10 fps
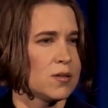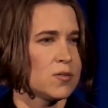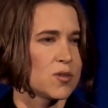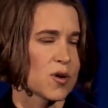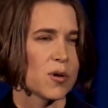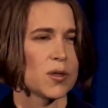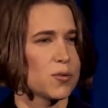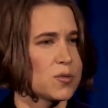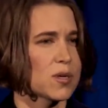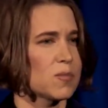who's going
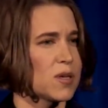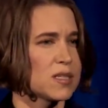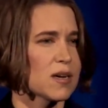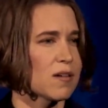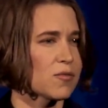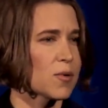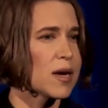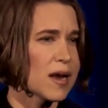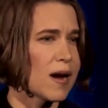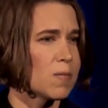through something tough
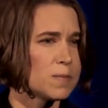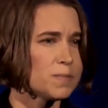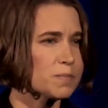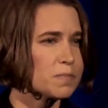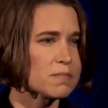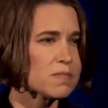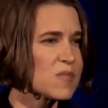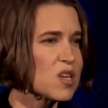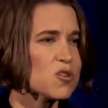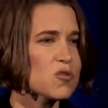right now.
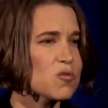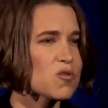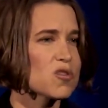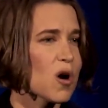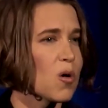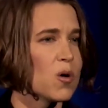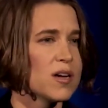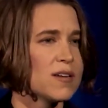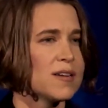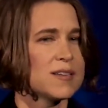Go
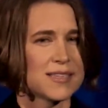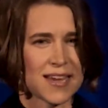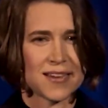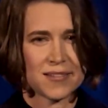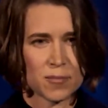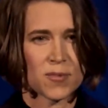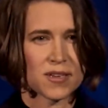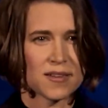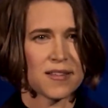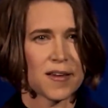say
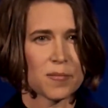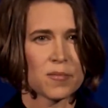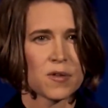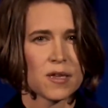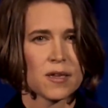something to them.